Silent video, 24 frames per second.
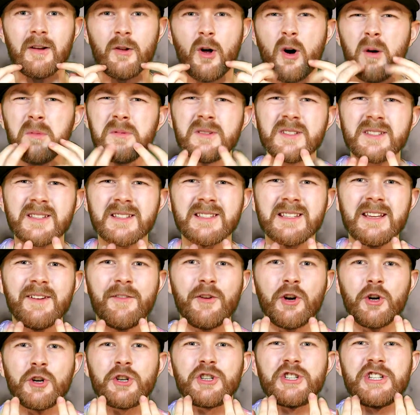almost as if
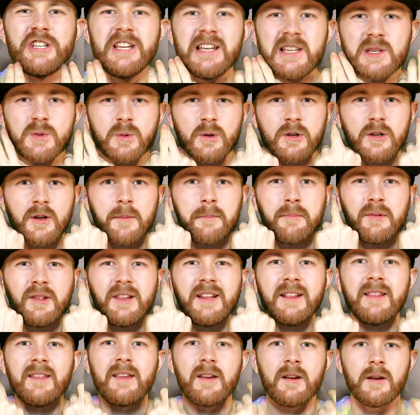her cheeks were
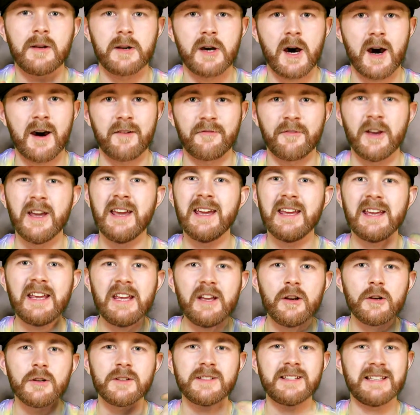completely cut off,
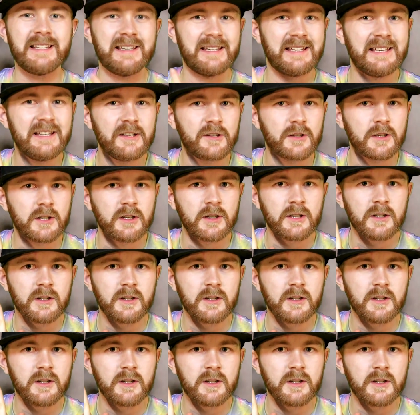ear to ear.